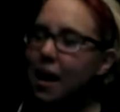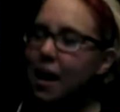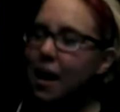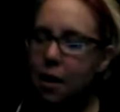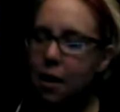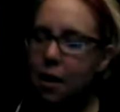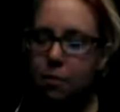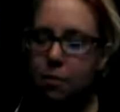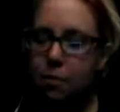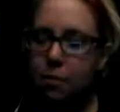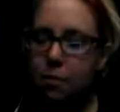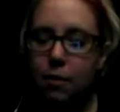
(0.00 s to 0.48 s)

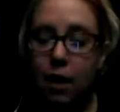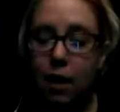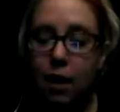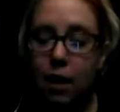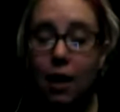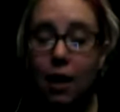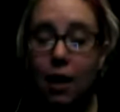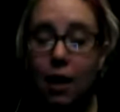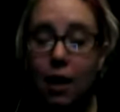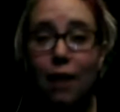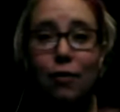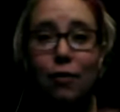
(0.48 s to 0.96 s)
Um,
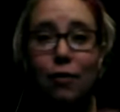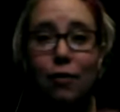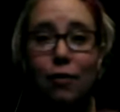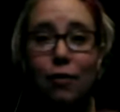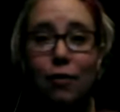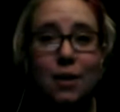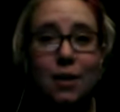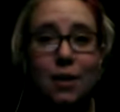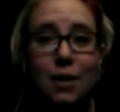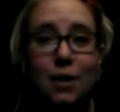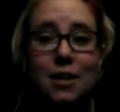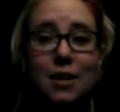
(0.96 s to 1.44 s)
for
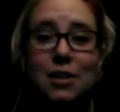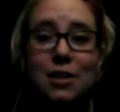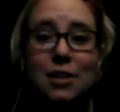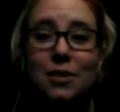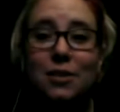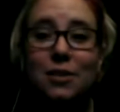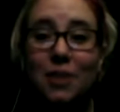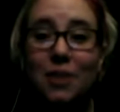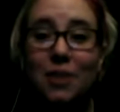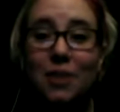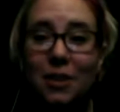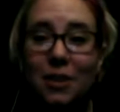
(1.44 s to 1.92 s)
y'all that
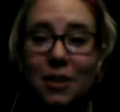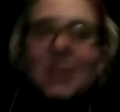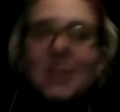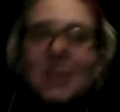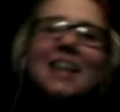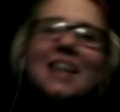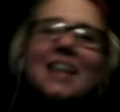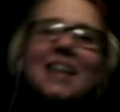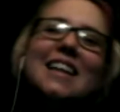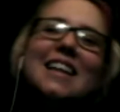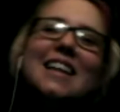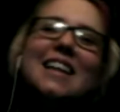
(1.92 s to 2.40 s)
don't know,
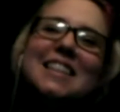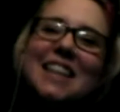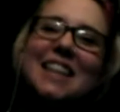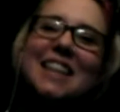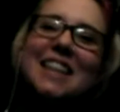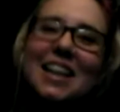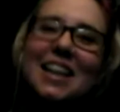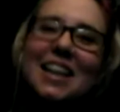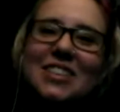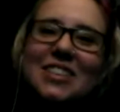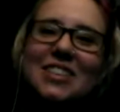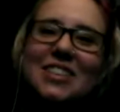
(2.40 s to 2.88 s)

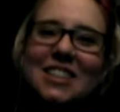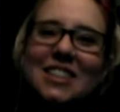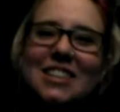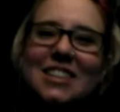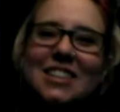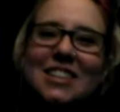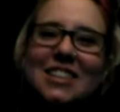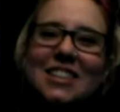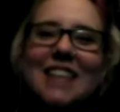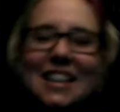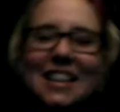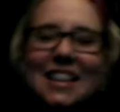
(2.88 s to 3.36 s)
Delano
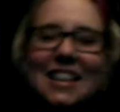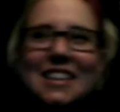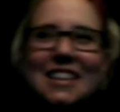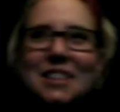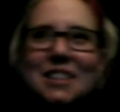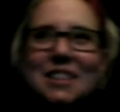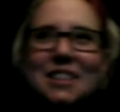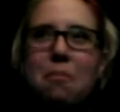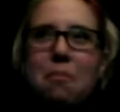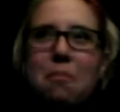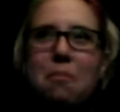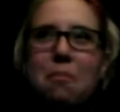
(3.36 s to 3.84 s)
DeShields has
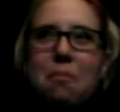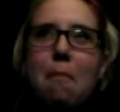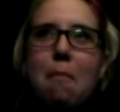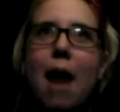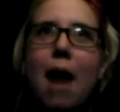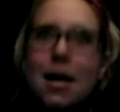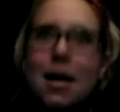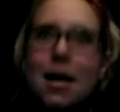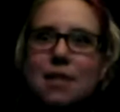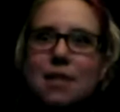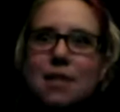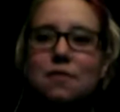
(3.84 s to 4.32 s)
this
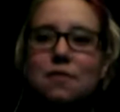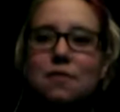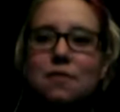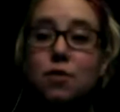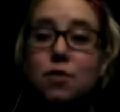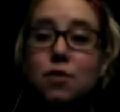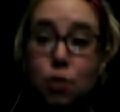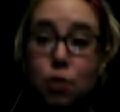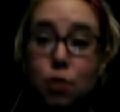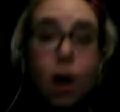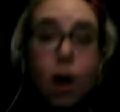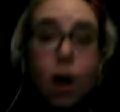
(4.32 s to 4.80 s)
massive
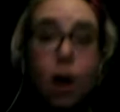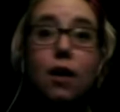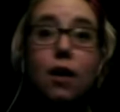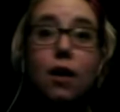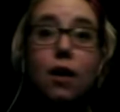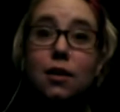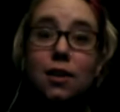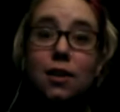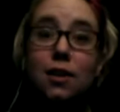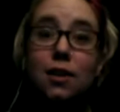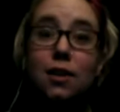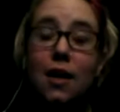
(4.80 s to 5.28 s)
truck.